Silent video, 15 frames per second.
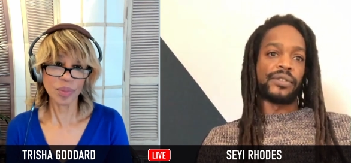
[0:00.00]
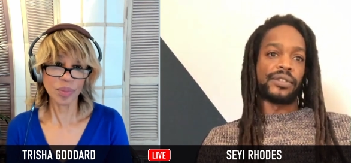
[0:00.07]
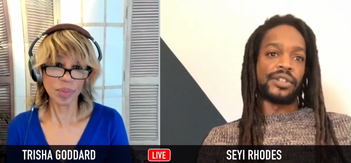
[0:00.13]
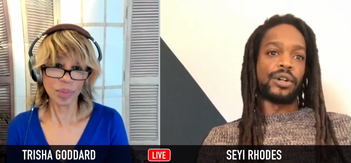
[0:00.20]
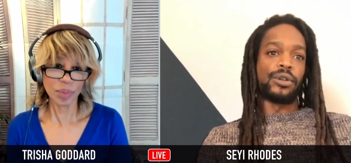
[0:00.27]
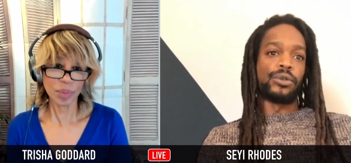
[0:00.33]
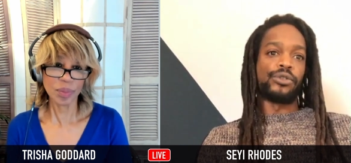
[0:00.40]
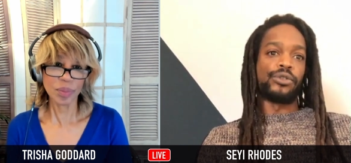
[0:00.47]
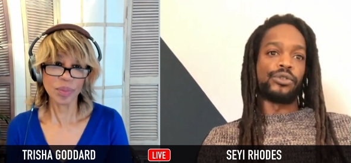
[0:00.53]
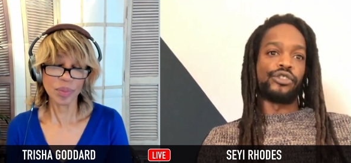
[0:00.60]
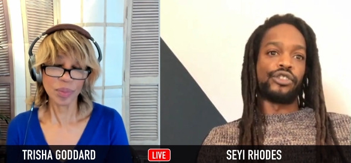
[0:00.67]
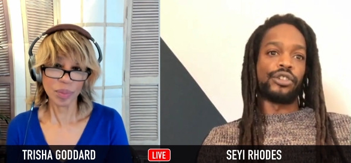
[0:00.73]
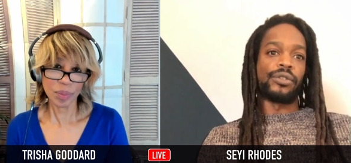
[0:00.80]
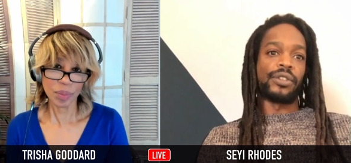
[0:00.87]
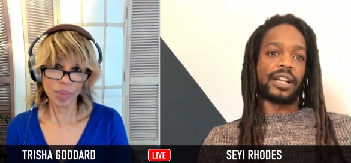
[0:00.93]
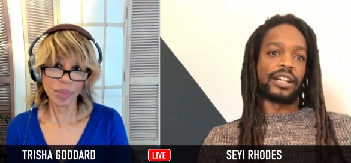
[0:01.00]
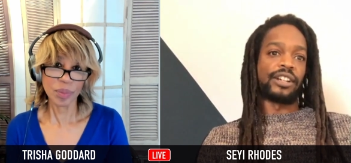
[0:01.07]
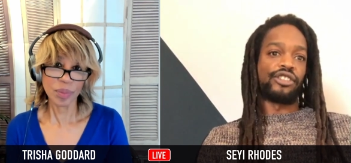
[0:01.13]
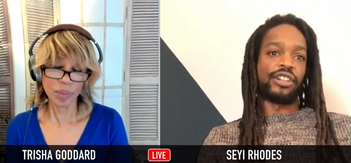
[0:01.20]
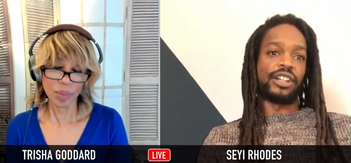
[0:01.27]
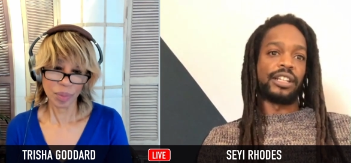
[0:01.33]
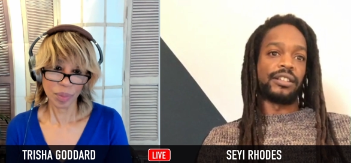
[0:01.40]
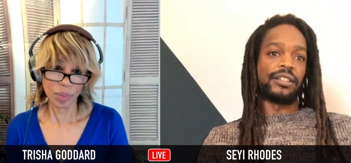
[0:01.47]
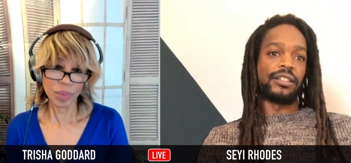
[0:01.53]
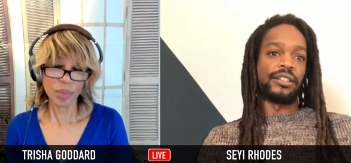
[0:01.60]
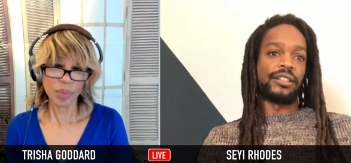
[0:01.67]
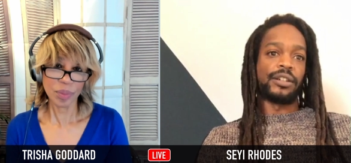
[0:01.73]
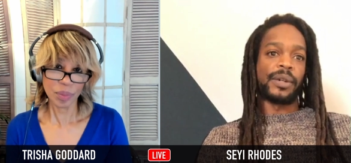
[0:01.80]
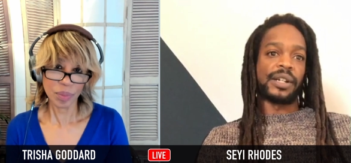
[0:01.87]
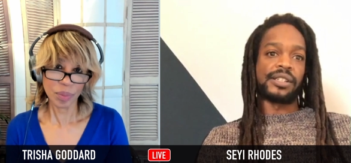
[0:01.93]
Speaker 1: who ever told you that actually the
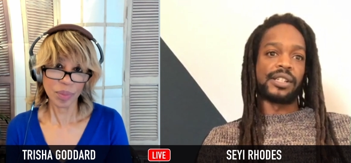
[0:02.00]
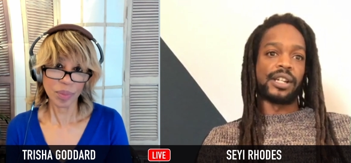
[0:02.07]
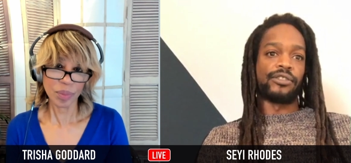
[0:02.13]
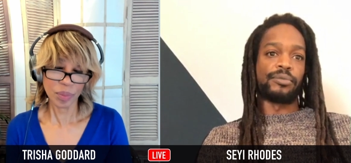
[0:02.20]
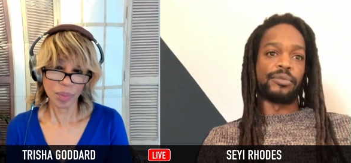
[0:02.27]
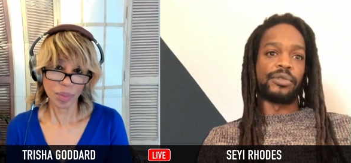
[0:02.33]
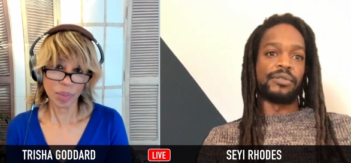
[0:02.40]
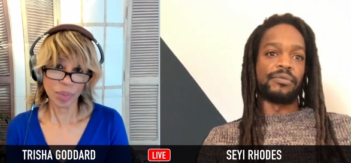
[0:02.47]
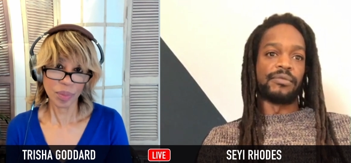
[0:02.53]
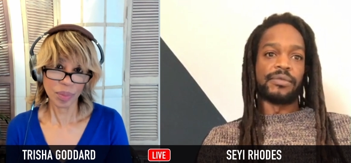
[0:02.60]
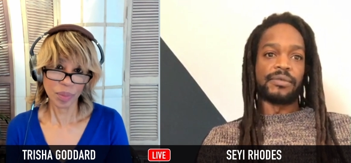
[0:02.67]
US government